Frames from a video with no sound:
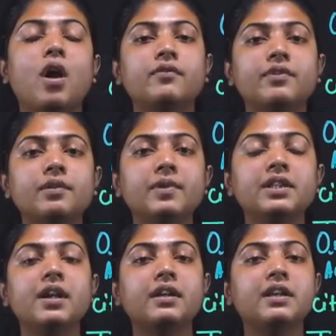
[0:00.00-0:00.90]
will be
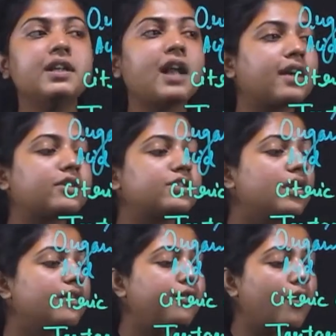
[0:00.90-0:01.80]
the
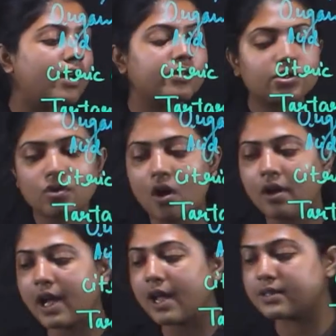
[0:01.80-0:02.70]
reaction for
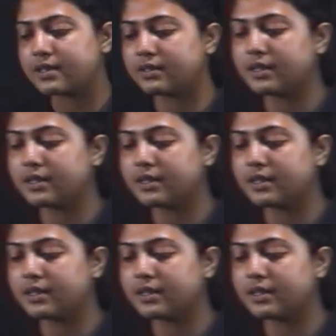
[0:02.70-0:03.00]
strong acid? The